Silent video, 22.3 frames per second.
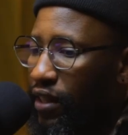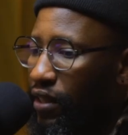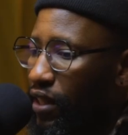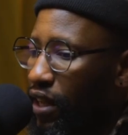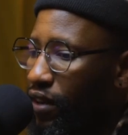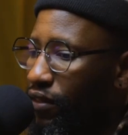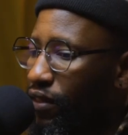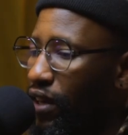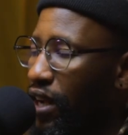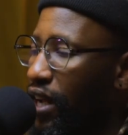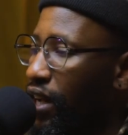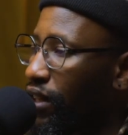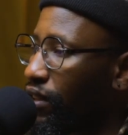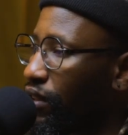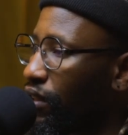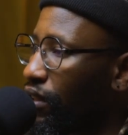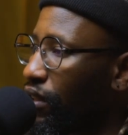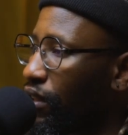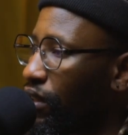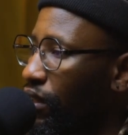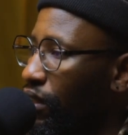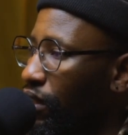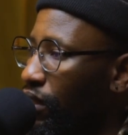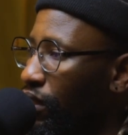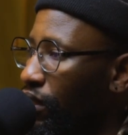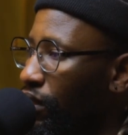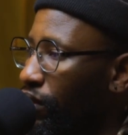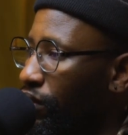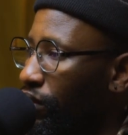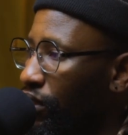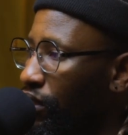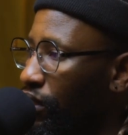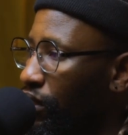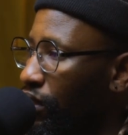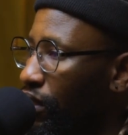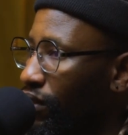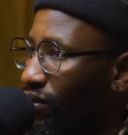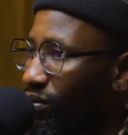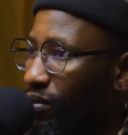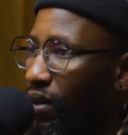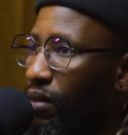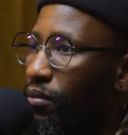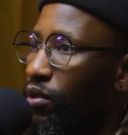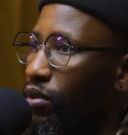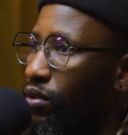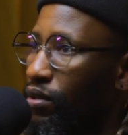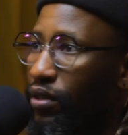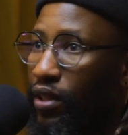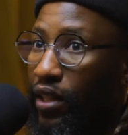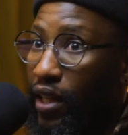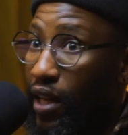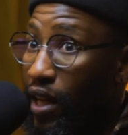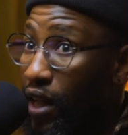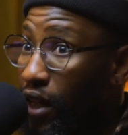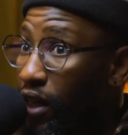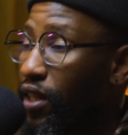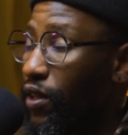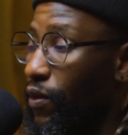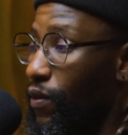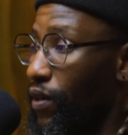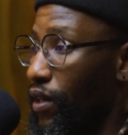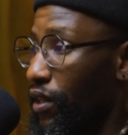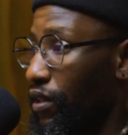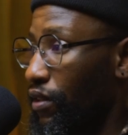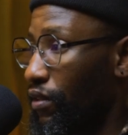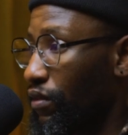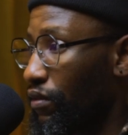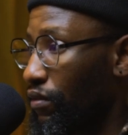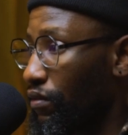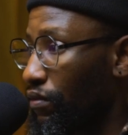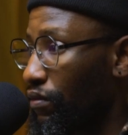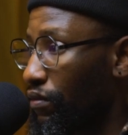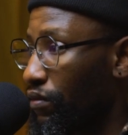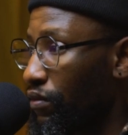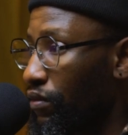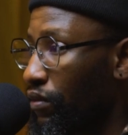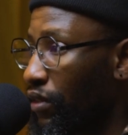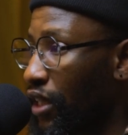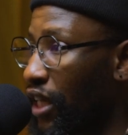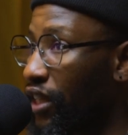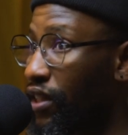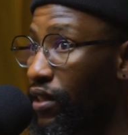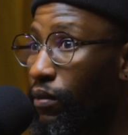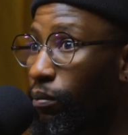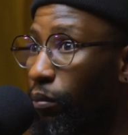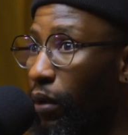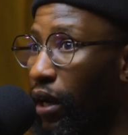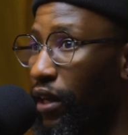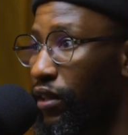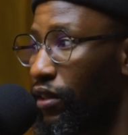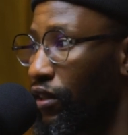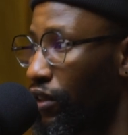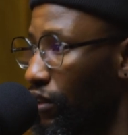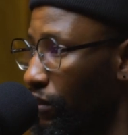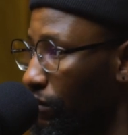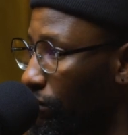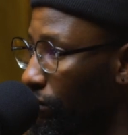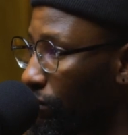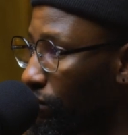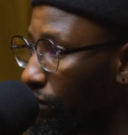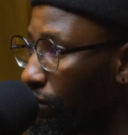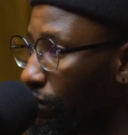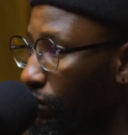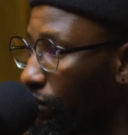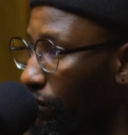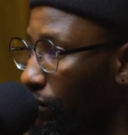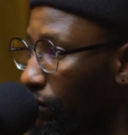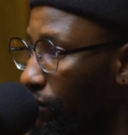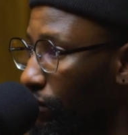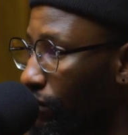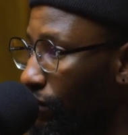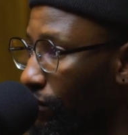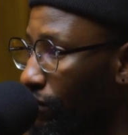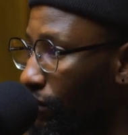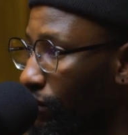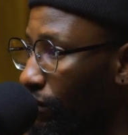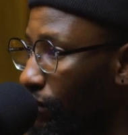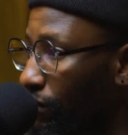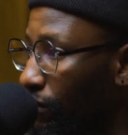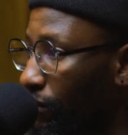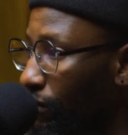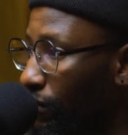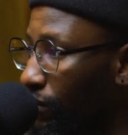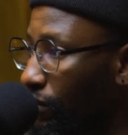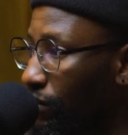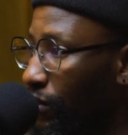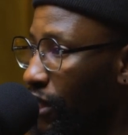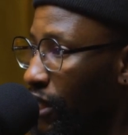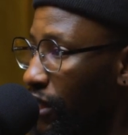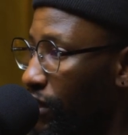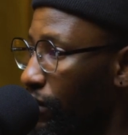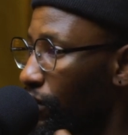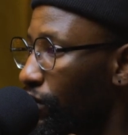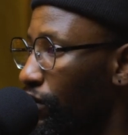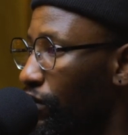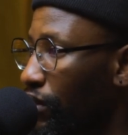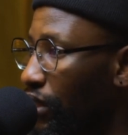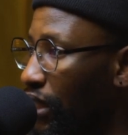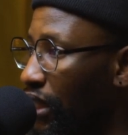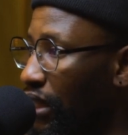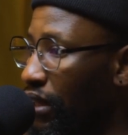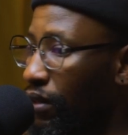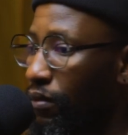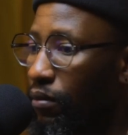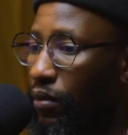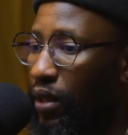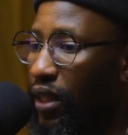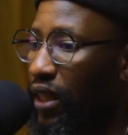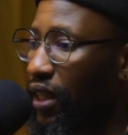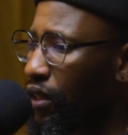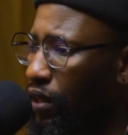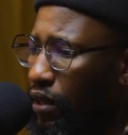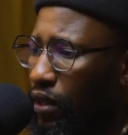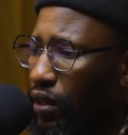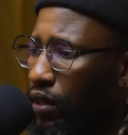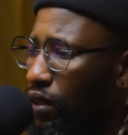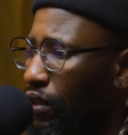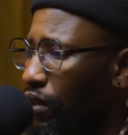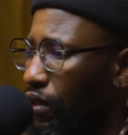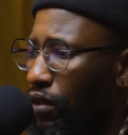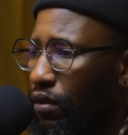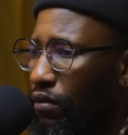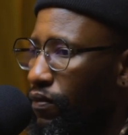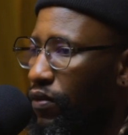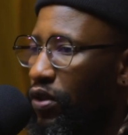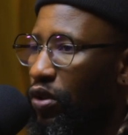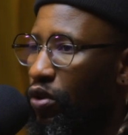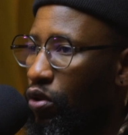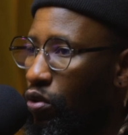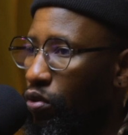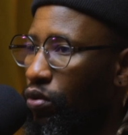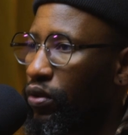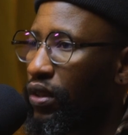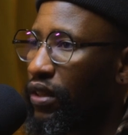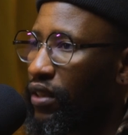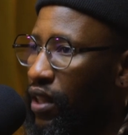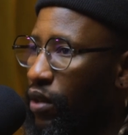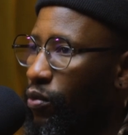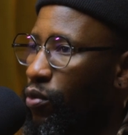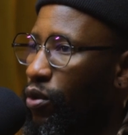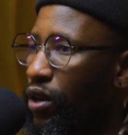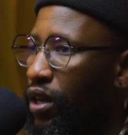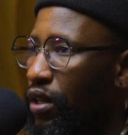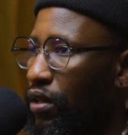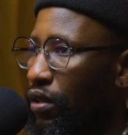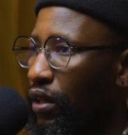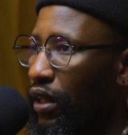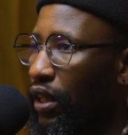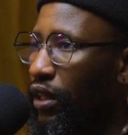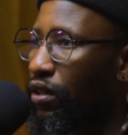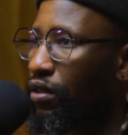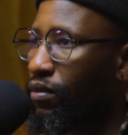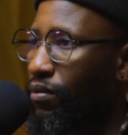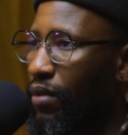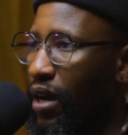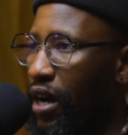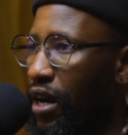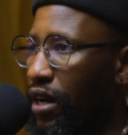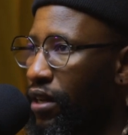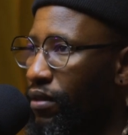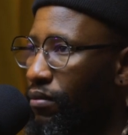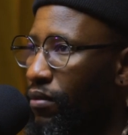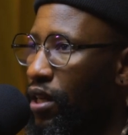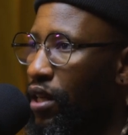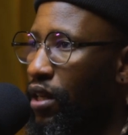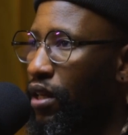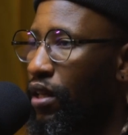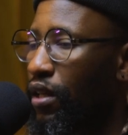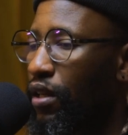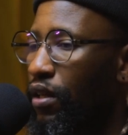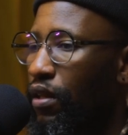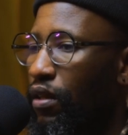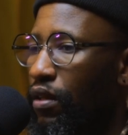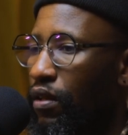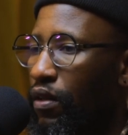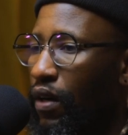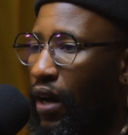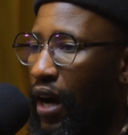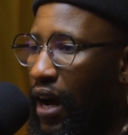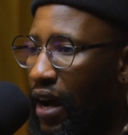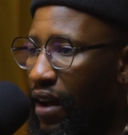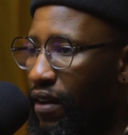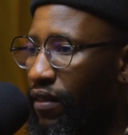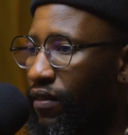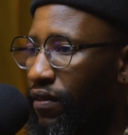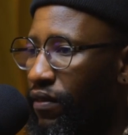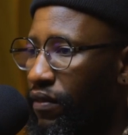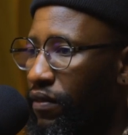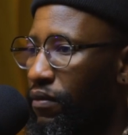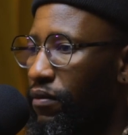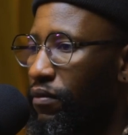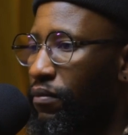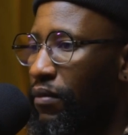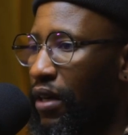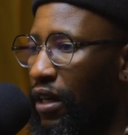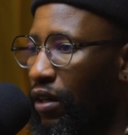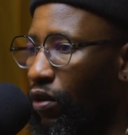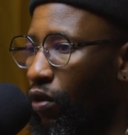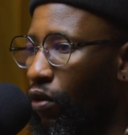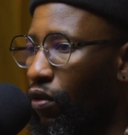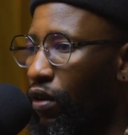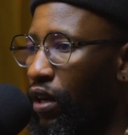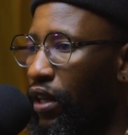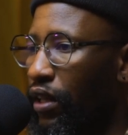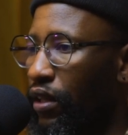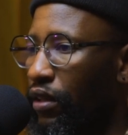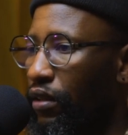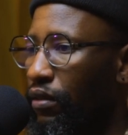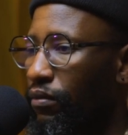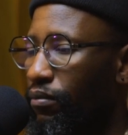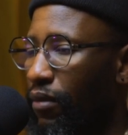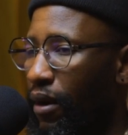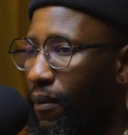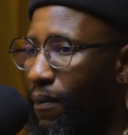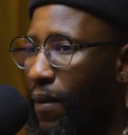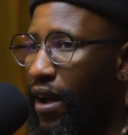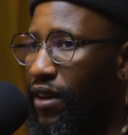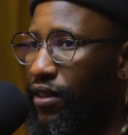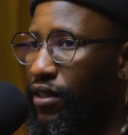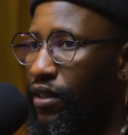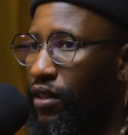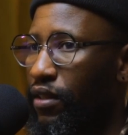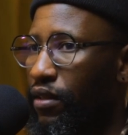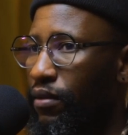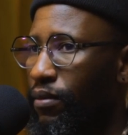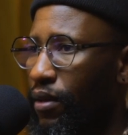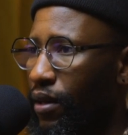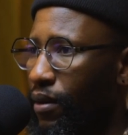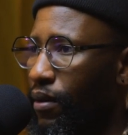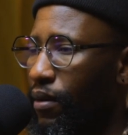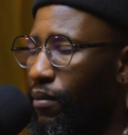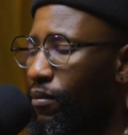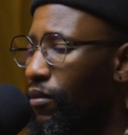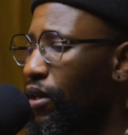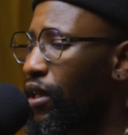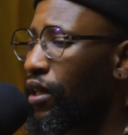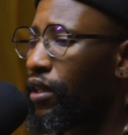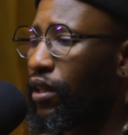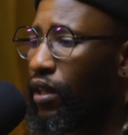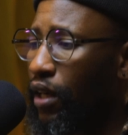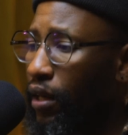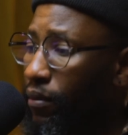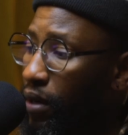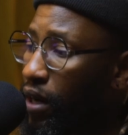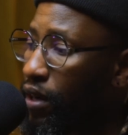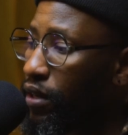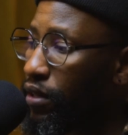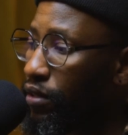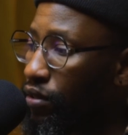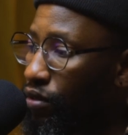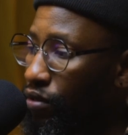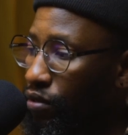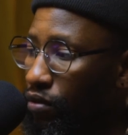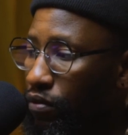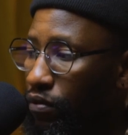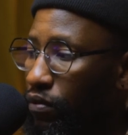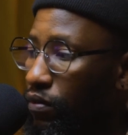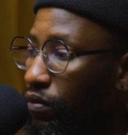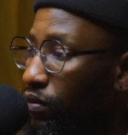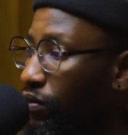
never had the vision of Mamruti anyway. That's a party. Right? And I'm like, it's cool. The same way you married me, I have my calling, my passions, but I'm like, I married you